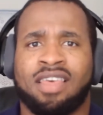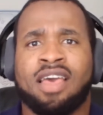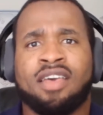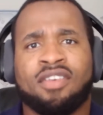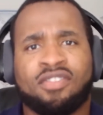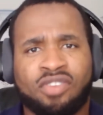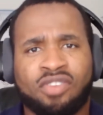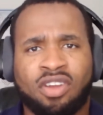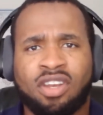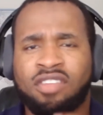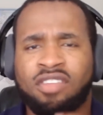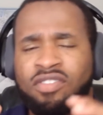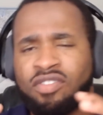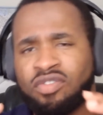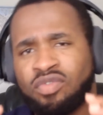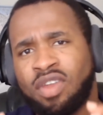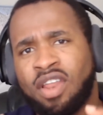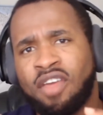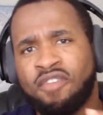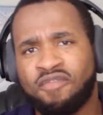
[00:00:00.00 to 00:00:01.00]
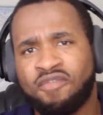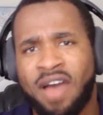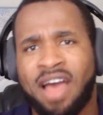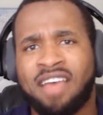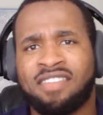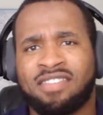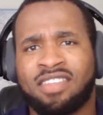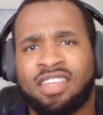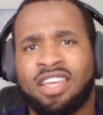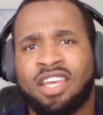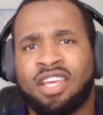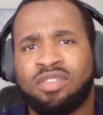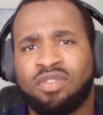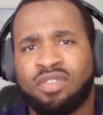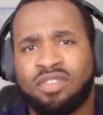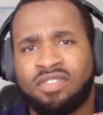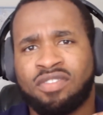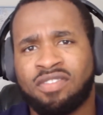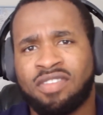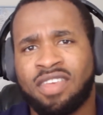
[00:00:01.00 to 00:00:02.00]
So this is really fascinating
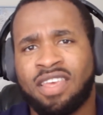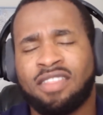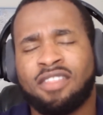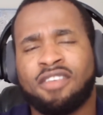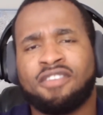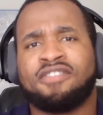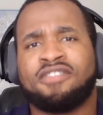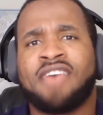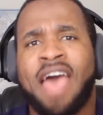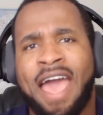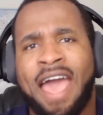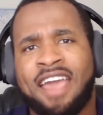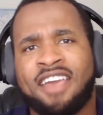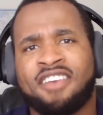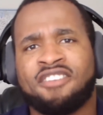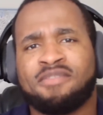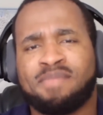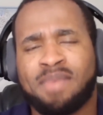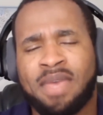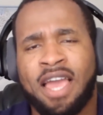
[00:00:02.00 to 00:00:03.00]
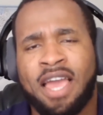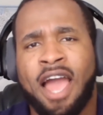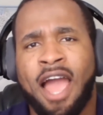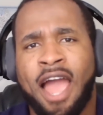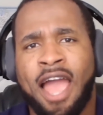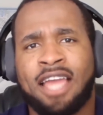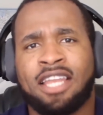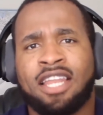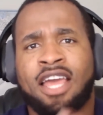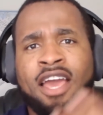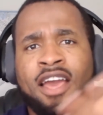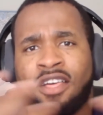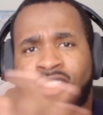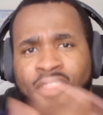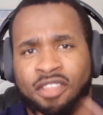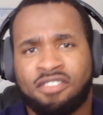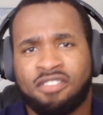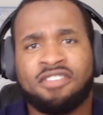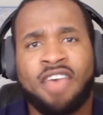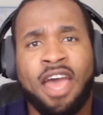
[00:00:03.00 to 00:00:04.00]
to see the science behind
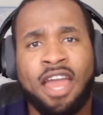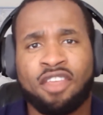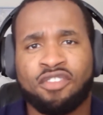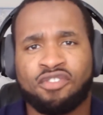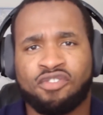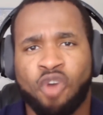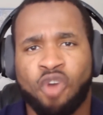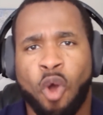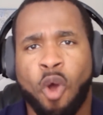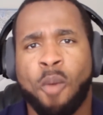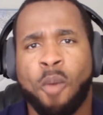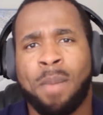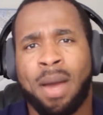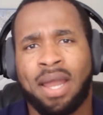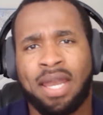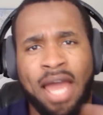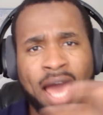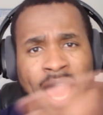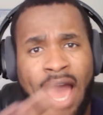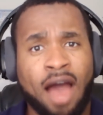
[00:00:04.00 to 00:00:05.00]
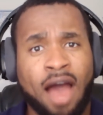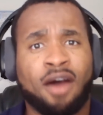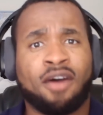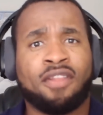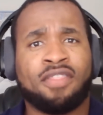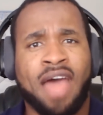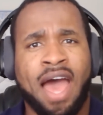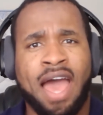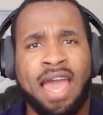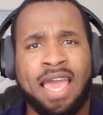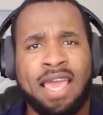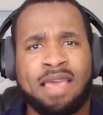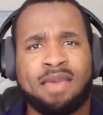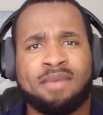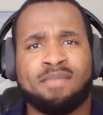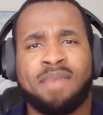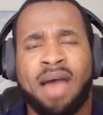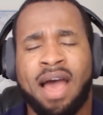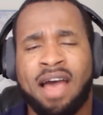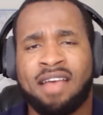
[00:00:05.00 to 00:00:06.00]
the telescope and how that
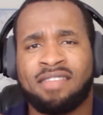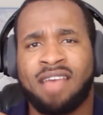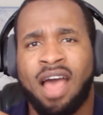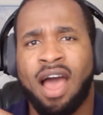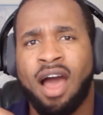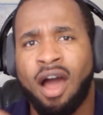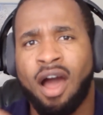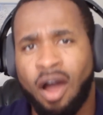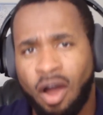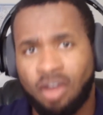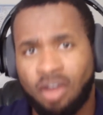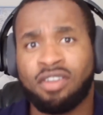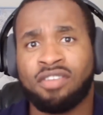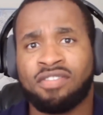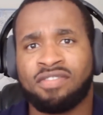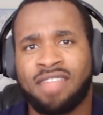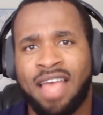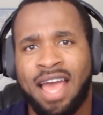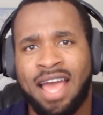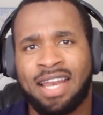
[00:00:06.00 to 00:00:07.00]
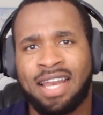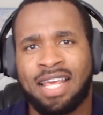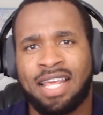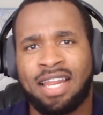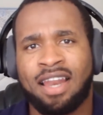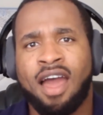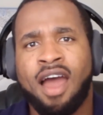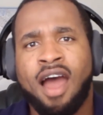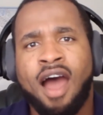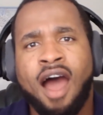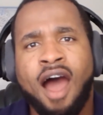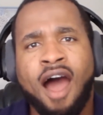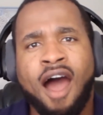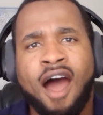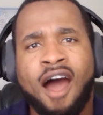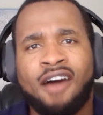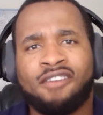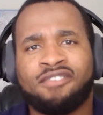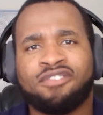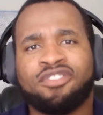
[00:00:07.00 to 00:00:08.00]
impacts our understanding
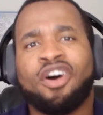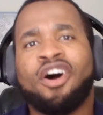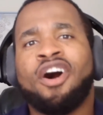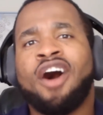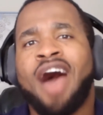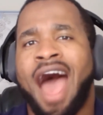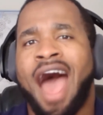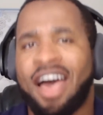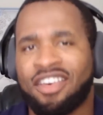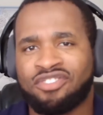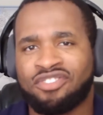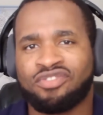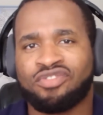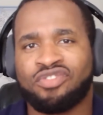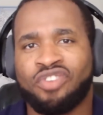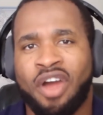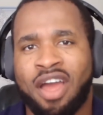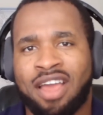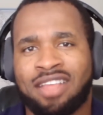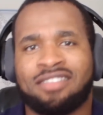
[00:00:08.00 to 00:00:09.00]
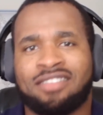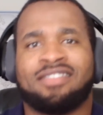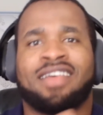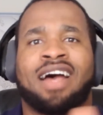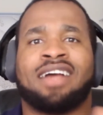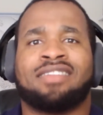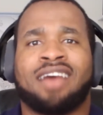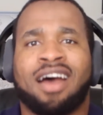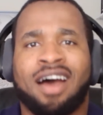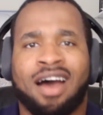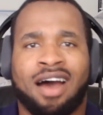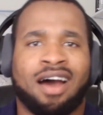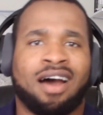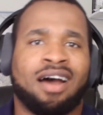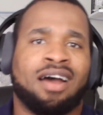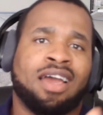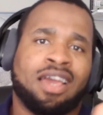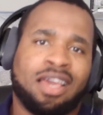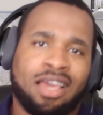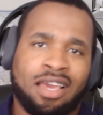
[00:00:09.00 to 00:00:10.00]
of the asteroids that are
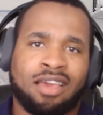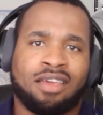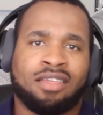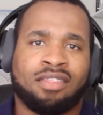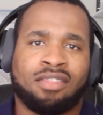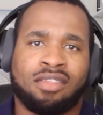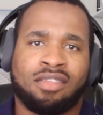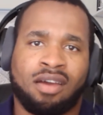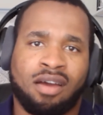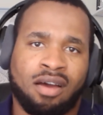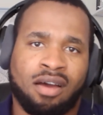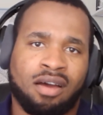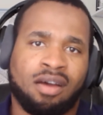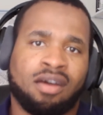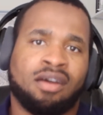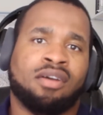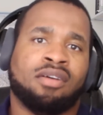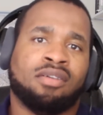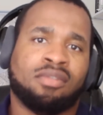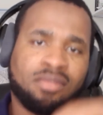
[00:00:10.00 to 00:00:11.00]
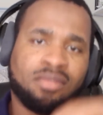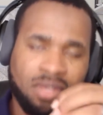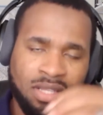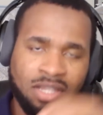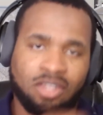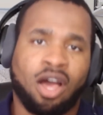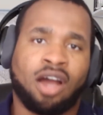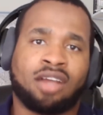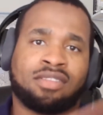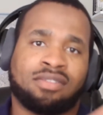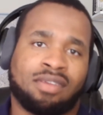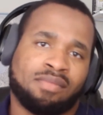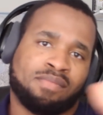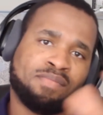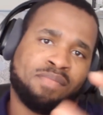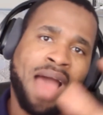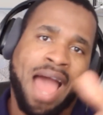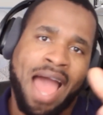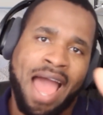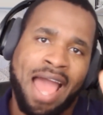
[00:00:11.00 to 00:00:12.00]
either knocked
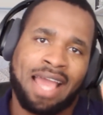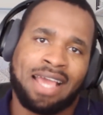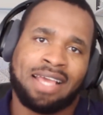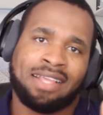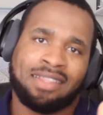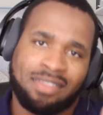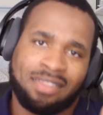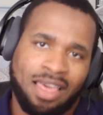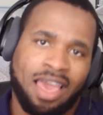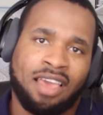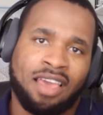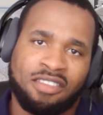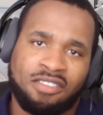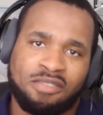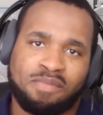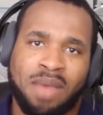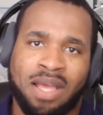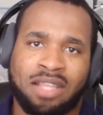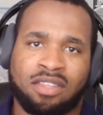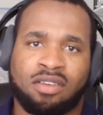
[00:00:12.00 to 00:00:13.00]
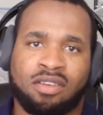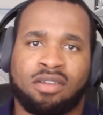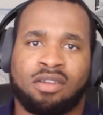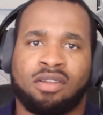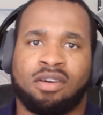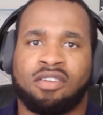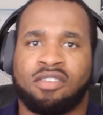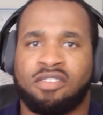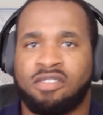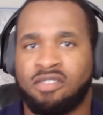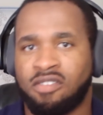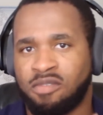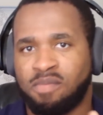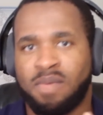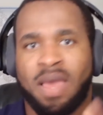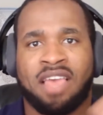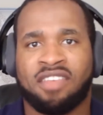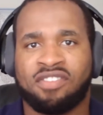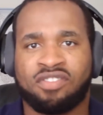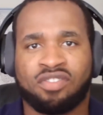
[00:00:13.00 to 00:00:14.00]
by this particular
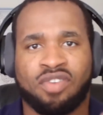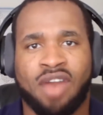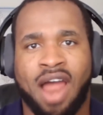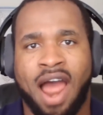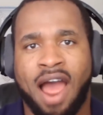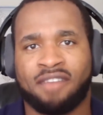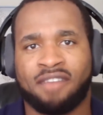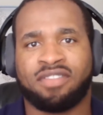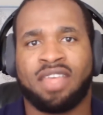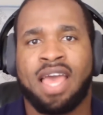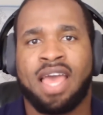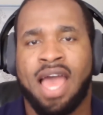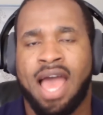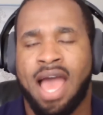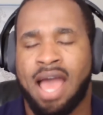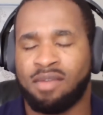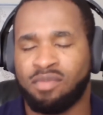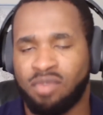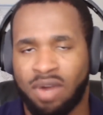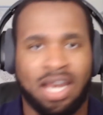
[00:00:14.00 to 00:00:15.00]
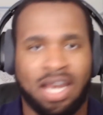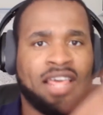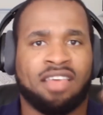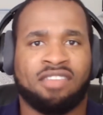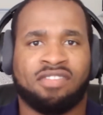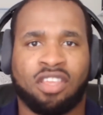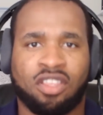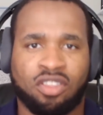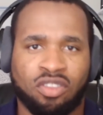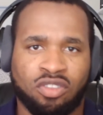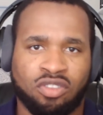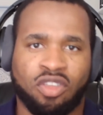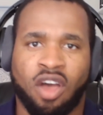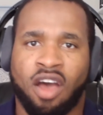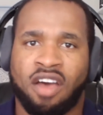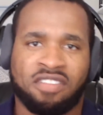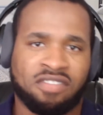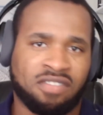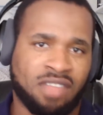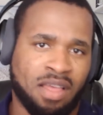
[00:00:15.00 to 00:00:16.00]
spacecraft releasing
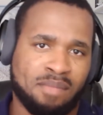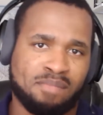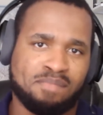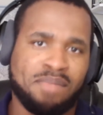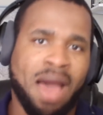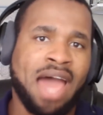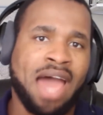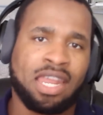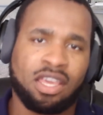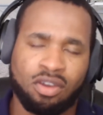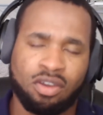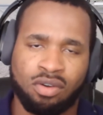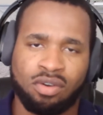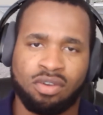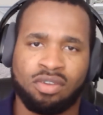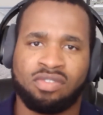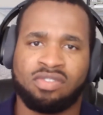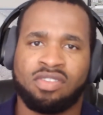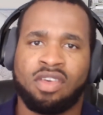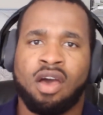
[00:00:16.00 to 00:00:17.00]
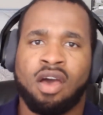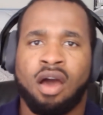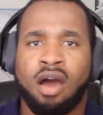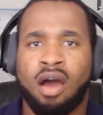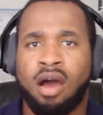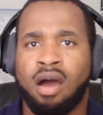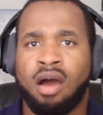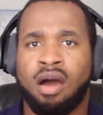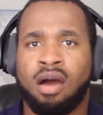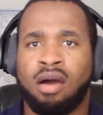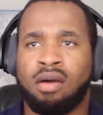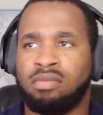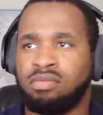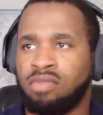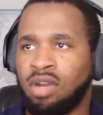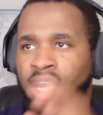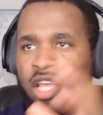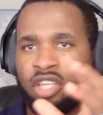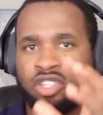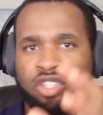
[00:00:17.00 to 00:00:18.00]
dust and particles, or
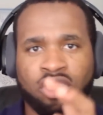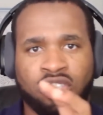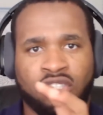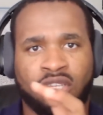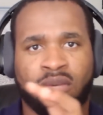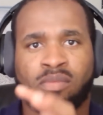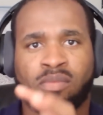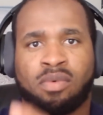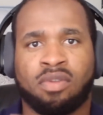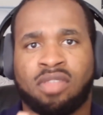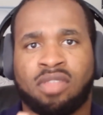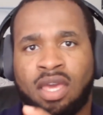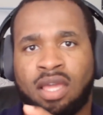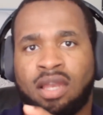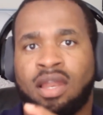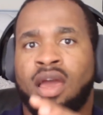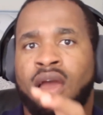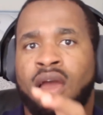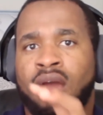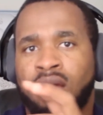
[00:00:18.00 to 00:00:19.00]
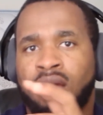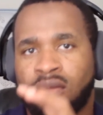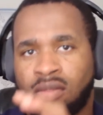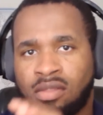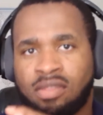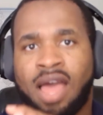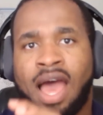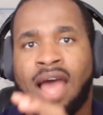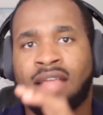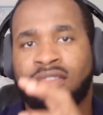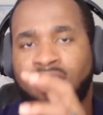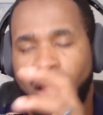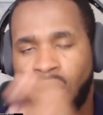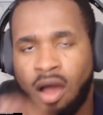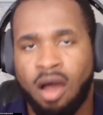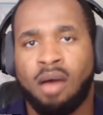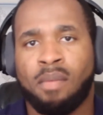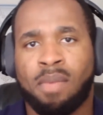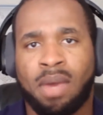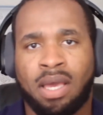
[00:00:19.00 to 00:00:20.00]
relationship within that
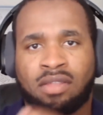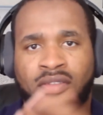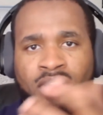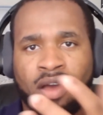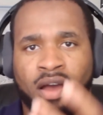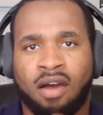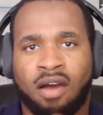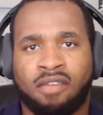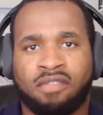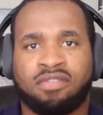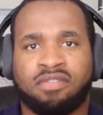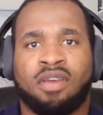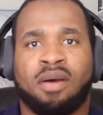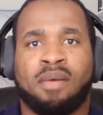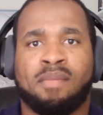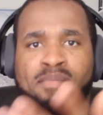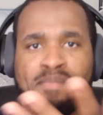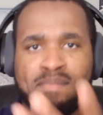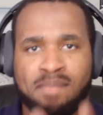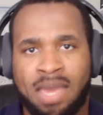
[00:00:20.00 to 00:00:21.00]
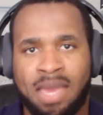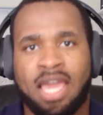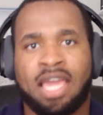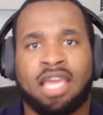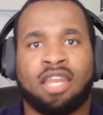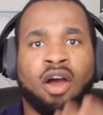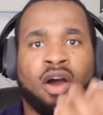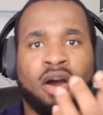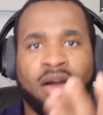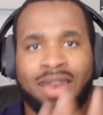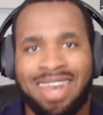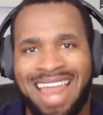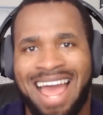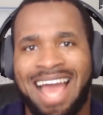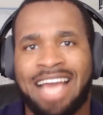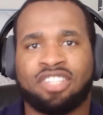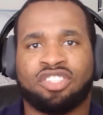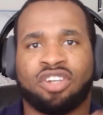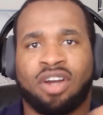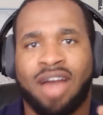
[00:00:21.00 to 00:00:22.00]
orbit of the main or
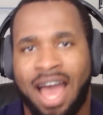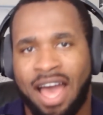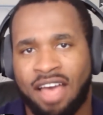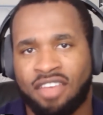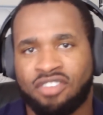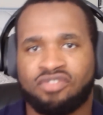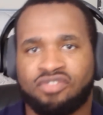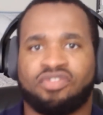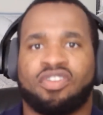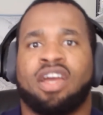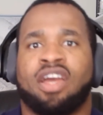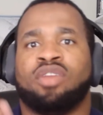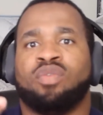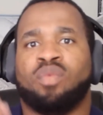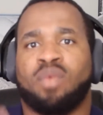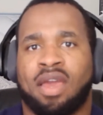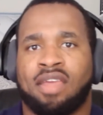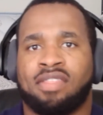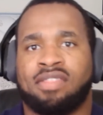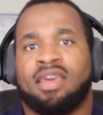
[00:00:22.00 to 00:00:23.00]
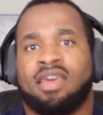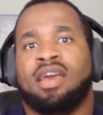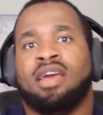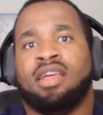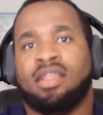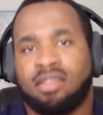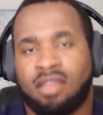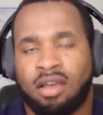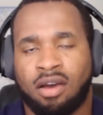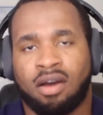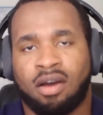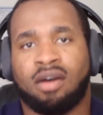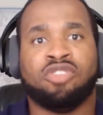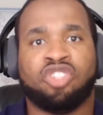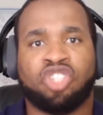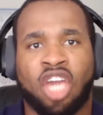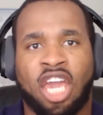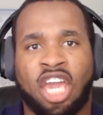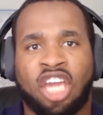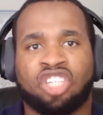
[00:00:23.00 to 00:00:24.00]
larger asteroid with the
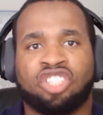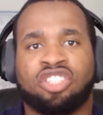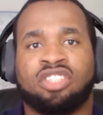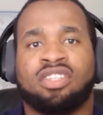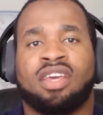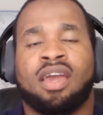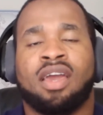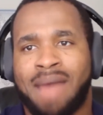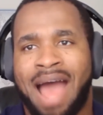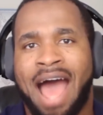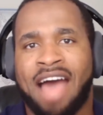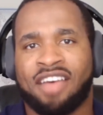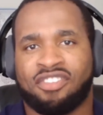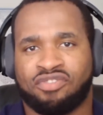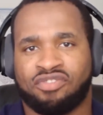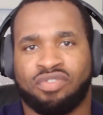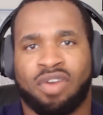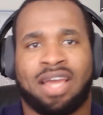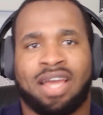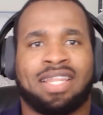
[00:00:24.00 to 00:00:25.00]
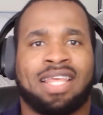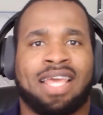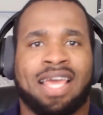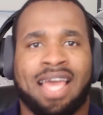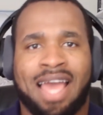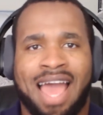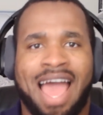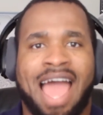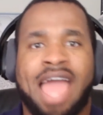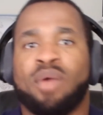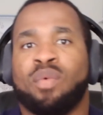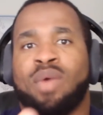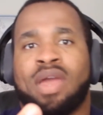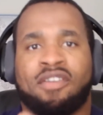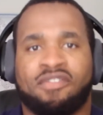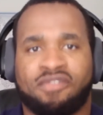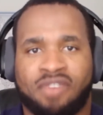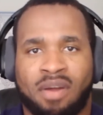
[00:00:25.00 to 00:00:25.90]
changed asteroid away from